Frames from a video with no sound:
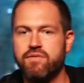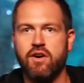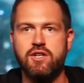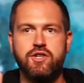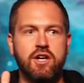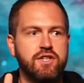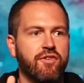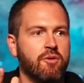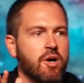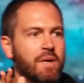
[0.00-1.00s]
for our church
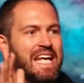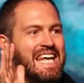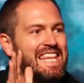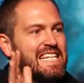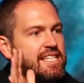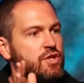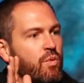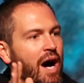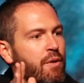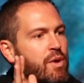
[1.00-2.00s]
for a moment. This is
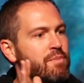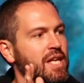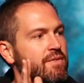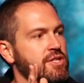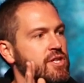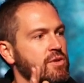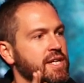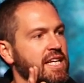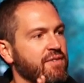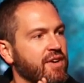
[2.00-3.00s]
why we believe it's so
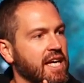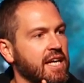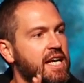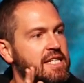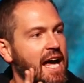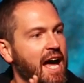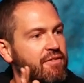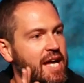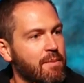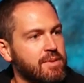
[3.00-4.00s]
significant to have
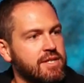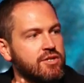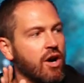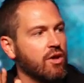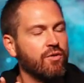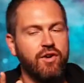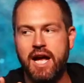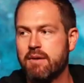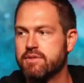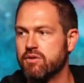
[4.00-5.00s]
campuses all over
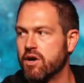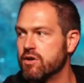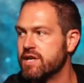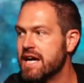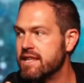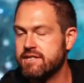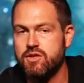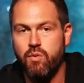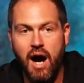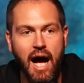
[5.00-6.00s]
Hampton Roads. This is
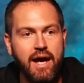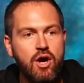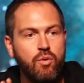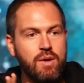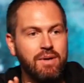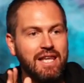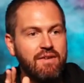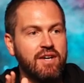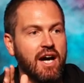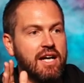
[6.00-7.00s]
why we
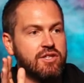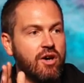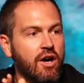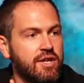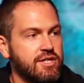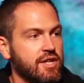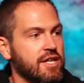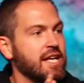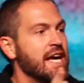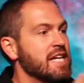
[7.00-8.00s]
believe God has called us to
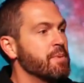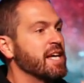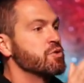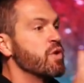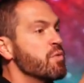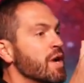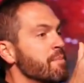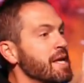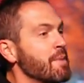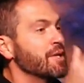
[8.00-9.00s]
this, is because we want to
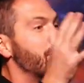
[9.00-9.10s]
be able to